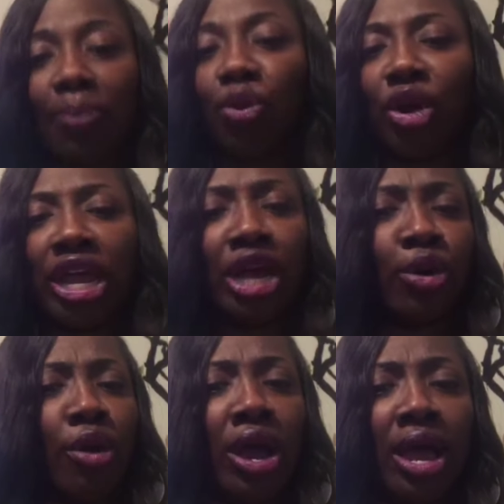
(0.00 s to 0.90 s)
praying,
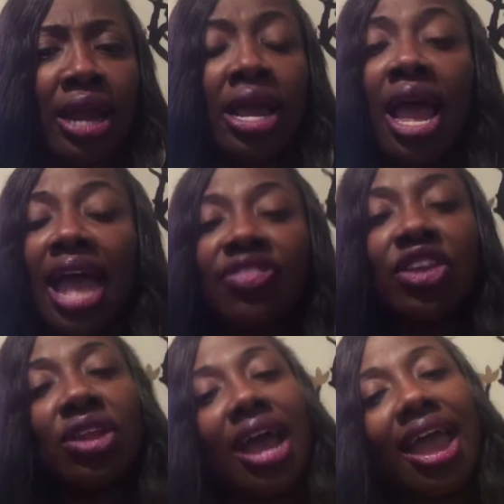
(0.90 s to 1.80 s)
crying, and then
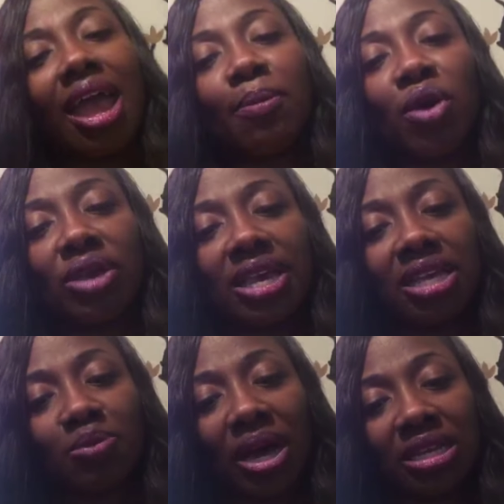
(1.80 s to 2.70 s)
you done had more
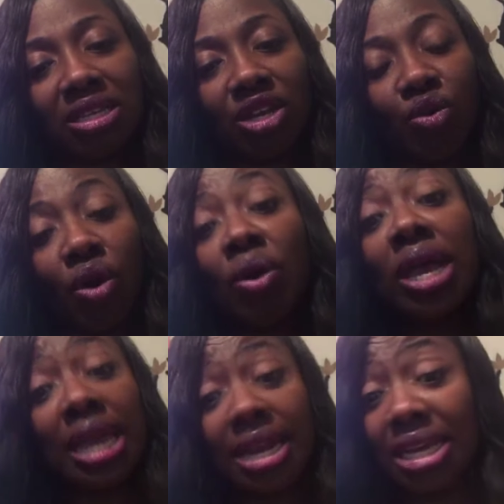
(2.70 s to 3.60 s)
kids by this Negro.
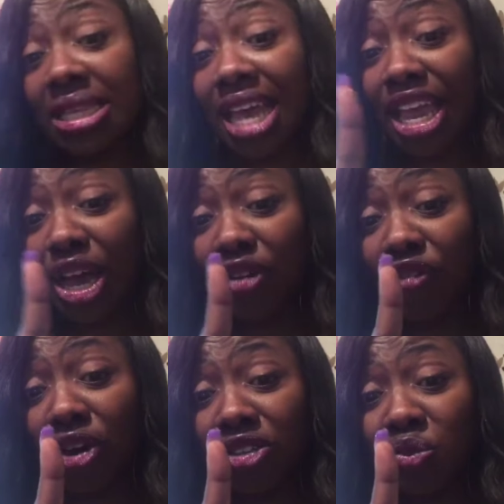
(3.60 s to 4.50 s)
He didn't take care of the
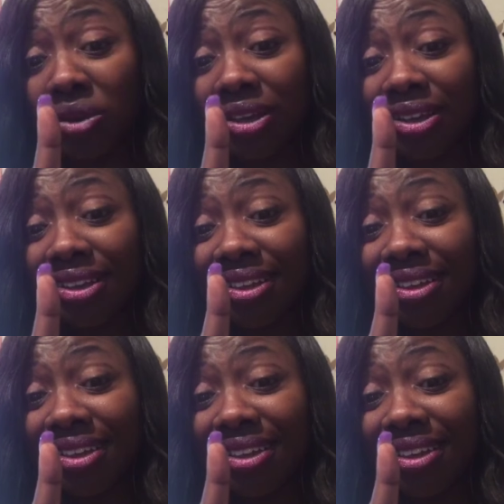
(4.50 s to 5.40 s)
first one.
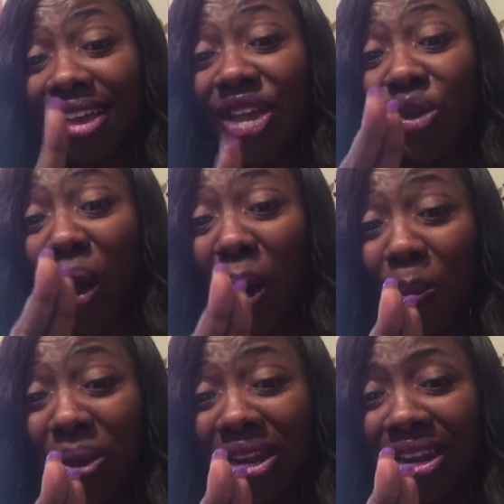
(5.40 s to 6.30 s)
You're
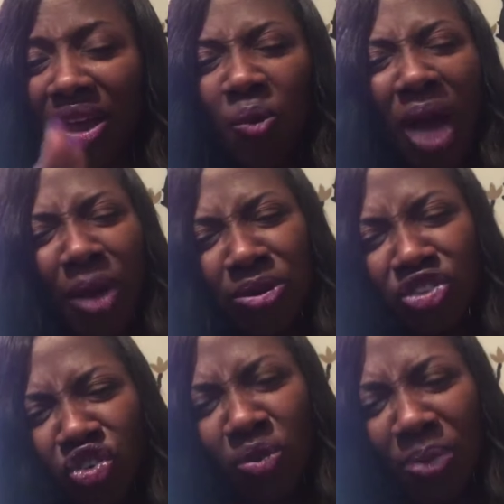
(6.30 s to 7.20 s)
hoping, why
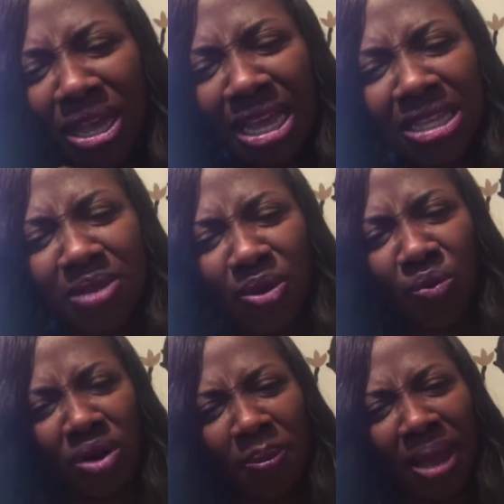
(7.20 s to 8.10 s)
would you be intimate
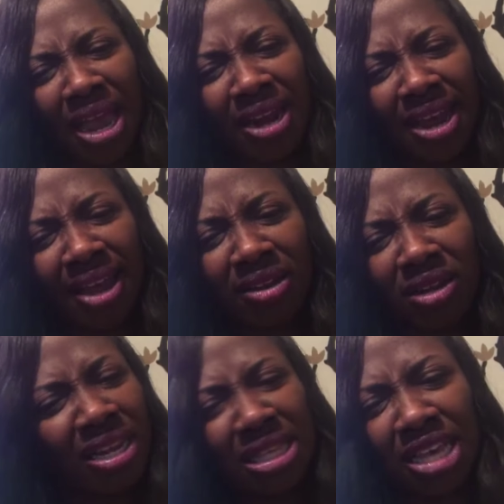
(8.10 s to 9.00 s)
with a man that
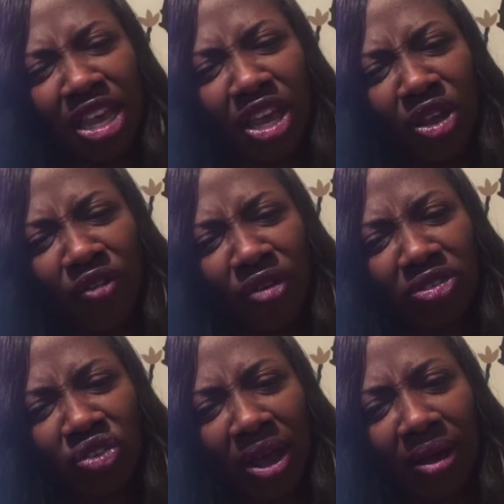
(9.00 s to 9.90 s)
didn't take care of your
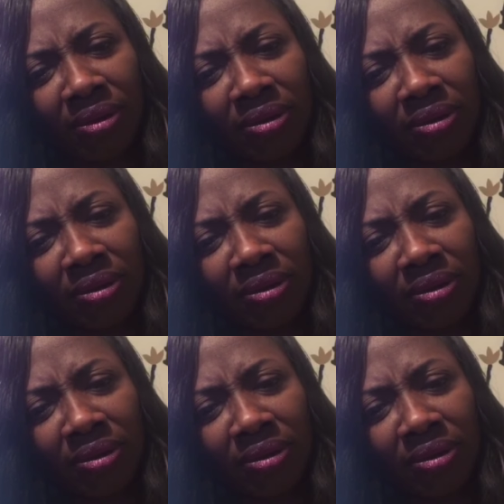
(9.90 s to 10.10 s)
first child?